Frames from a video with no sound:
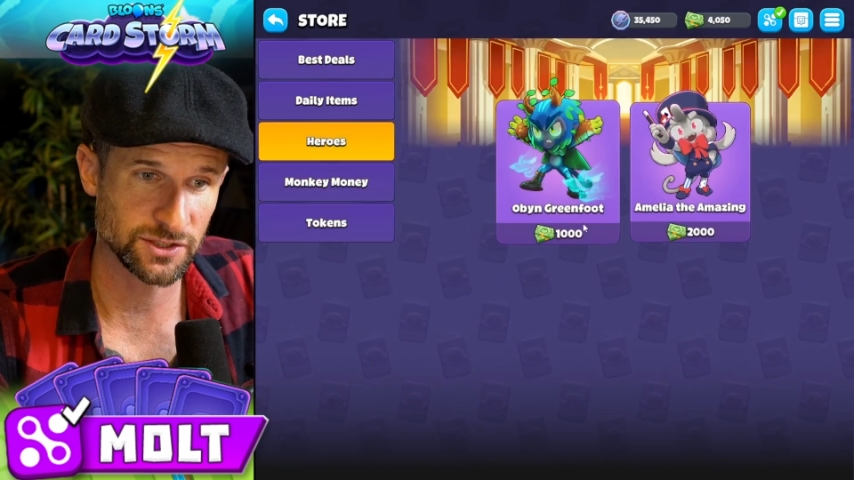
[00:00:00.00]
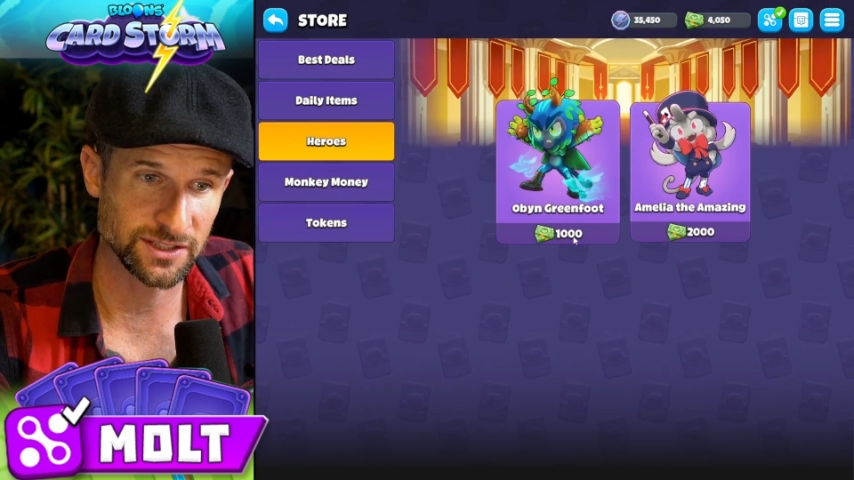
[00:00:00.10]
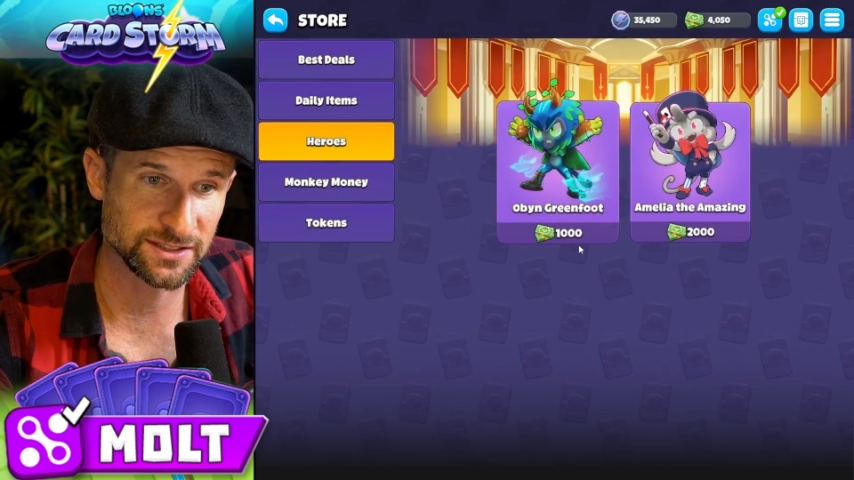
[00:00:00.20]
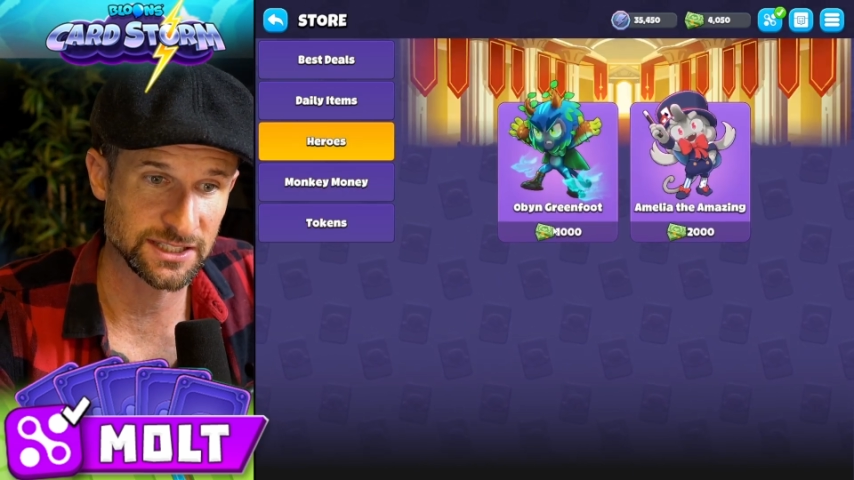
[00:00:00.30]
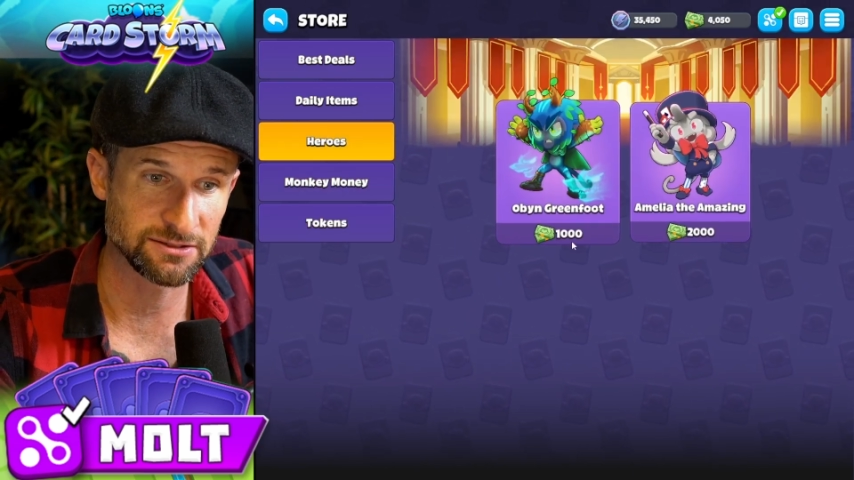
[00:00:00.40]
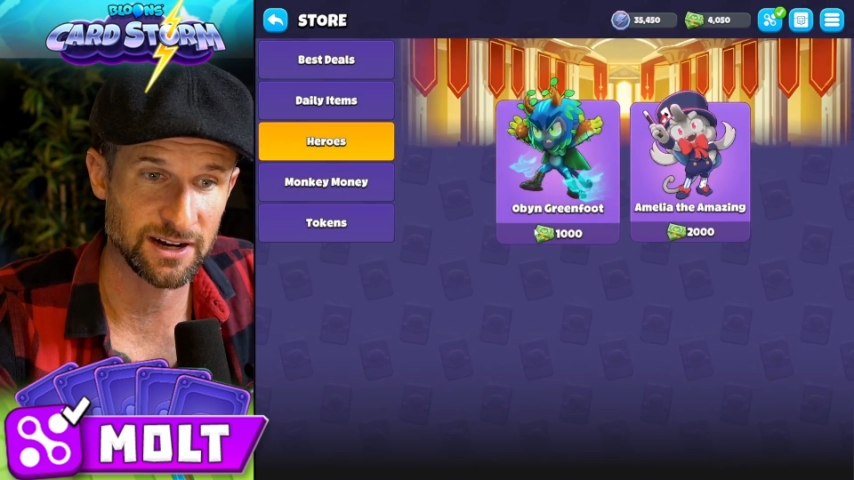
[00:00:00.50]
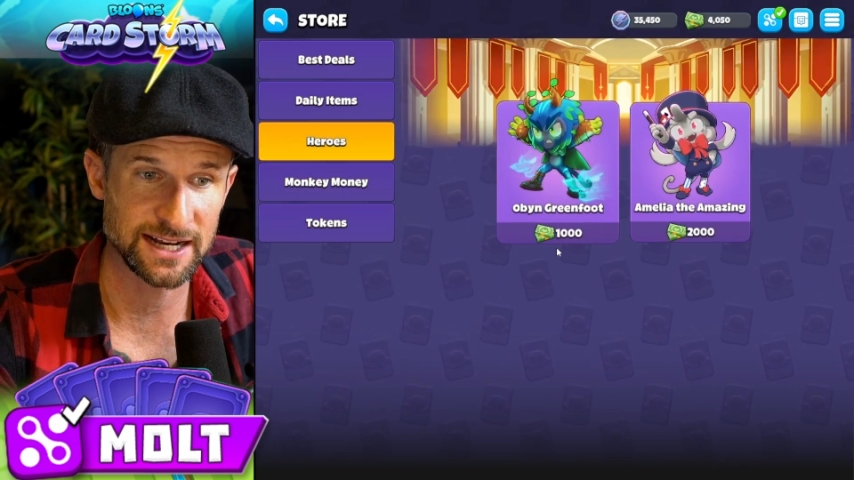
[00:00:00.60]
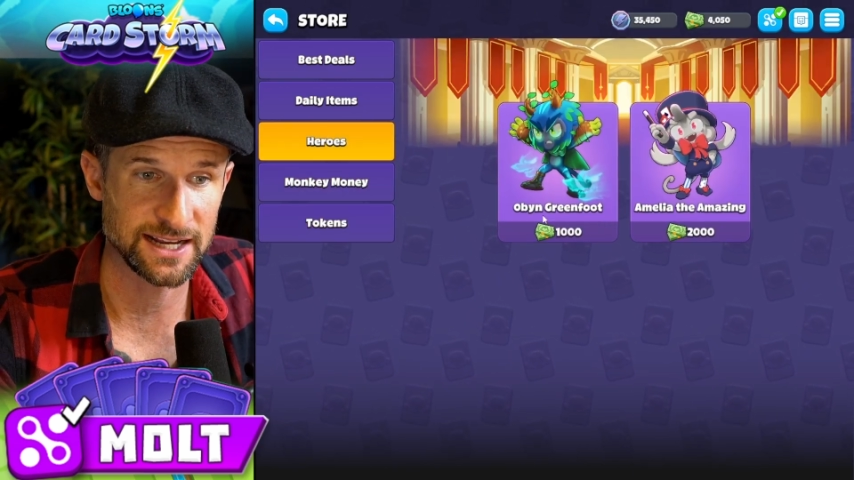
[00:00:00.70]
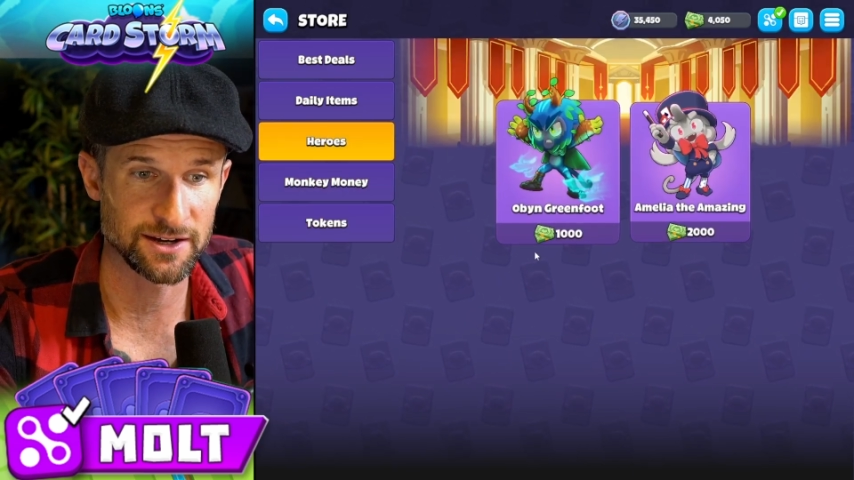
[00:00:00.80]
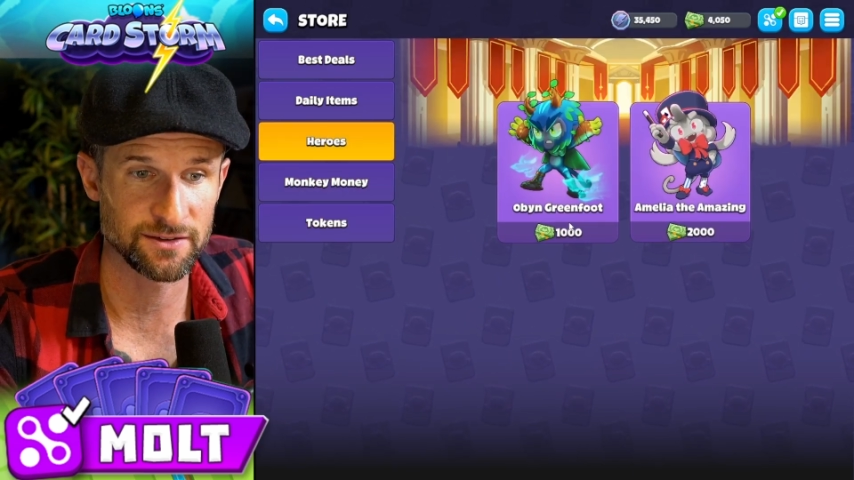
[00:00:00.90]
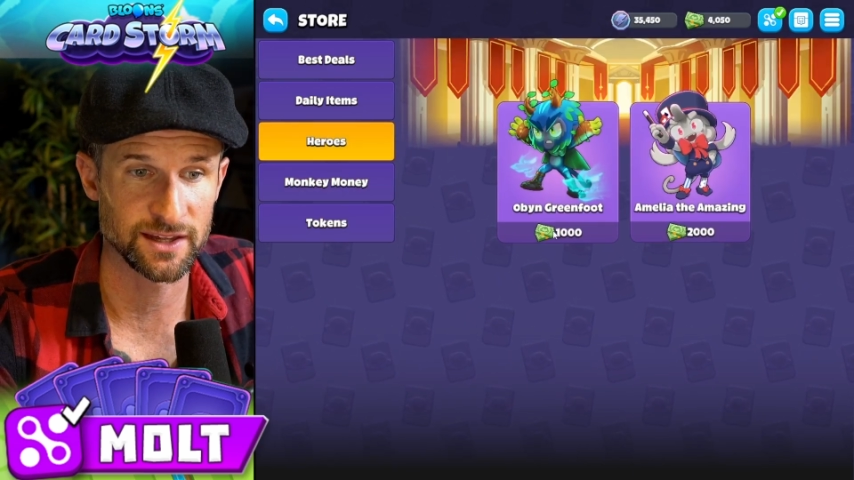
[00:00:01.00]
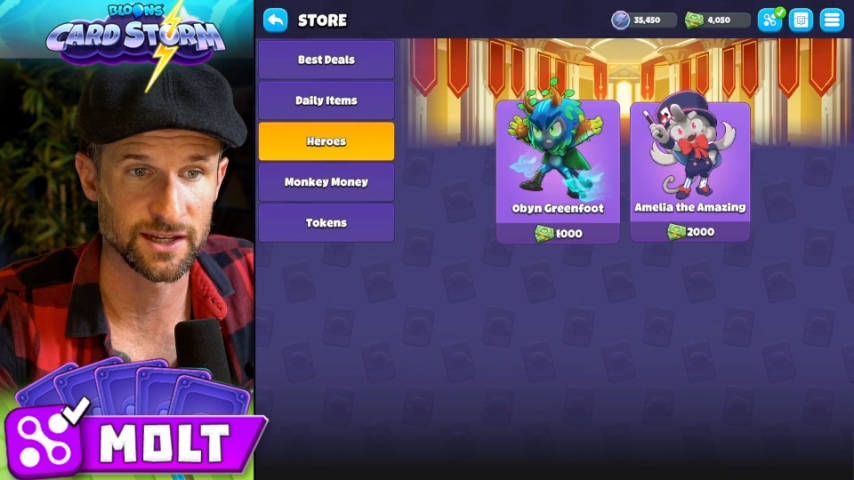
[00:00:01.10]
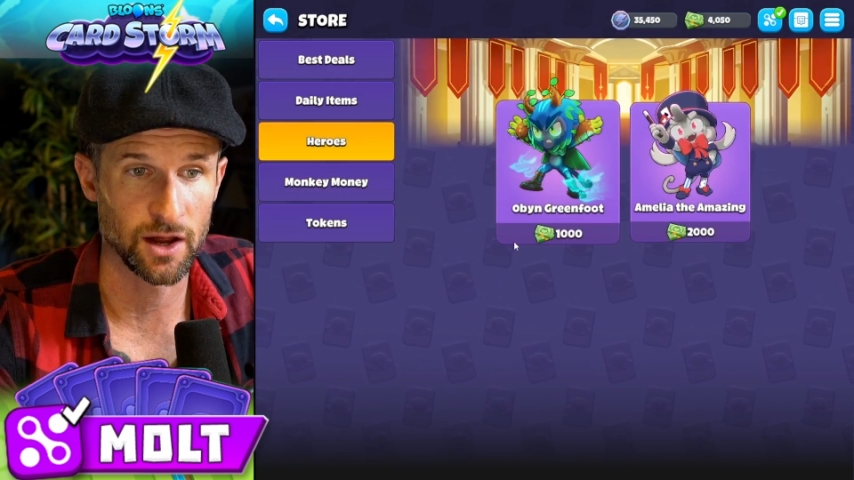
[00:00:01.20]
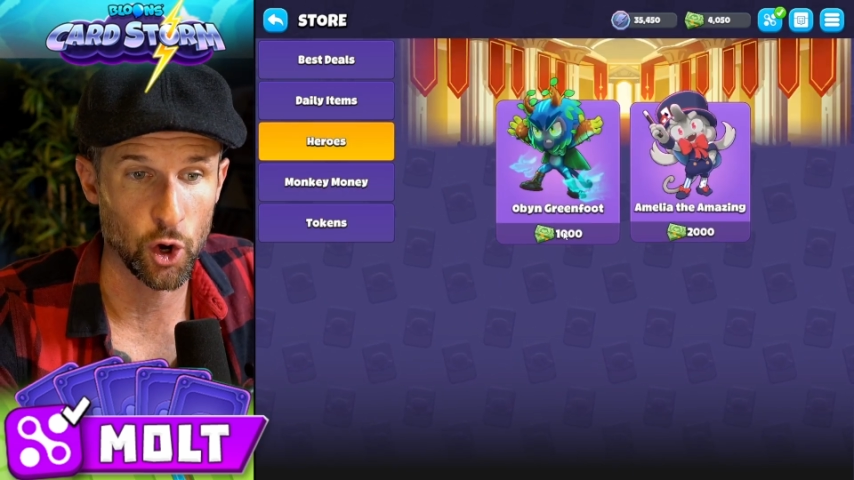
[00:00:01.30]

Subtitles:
You can see right here that